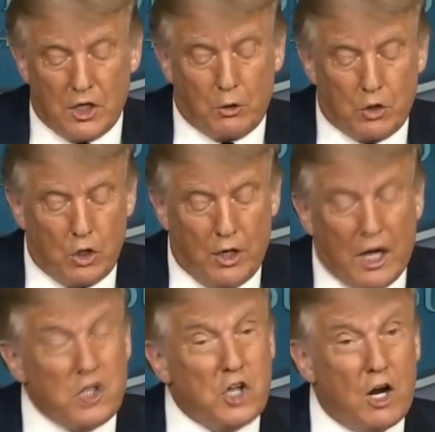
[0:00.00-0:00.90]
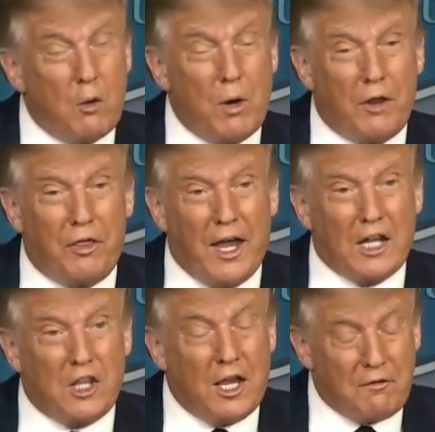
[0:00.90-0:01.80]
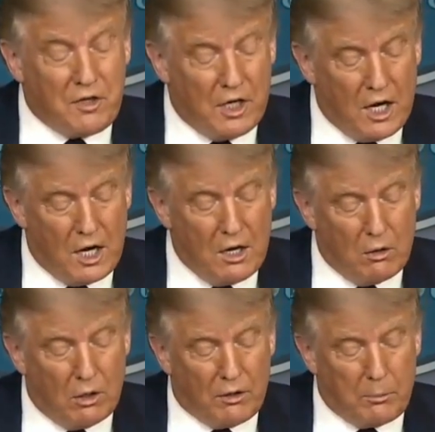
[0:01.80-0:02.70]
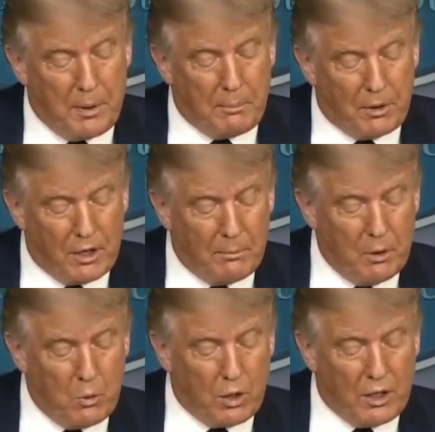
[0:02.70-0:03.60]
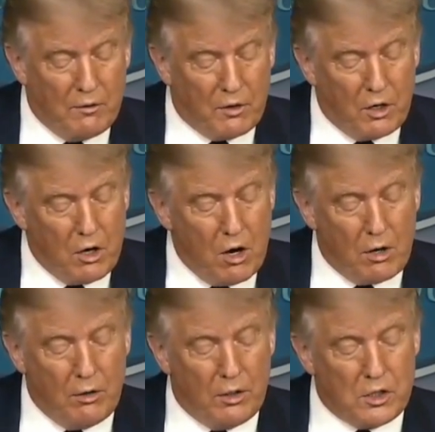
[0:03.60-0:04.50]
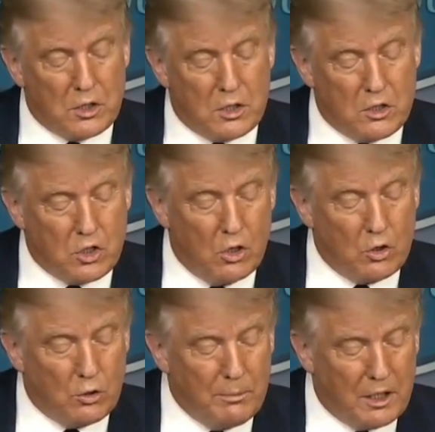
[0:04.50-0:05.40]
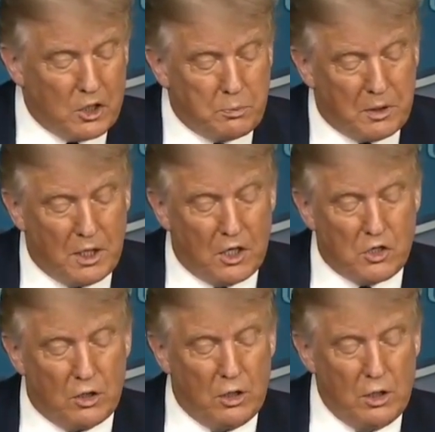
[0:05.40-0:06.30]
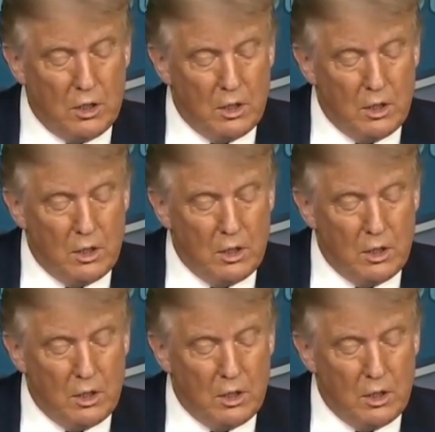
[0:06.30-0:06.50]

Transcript: Secretary Azar. I want to thank the FDA, all of the people that have been working very hard on this. It showed tremendous potential.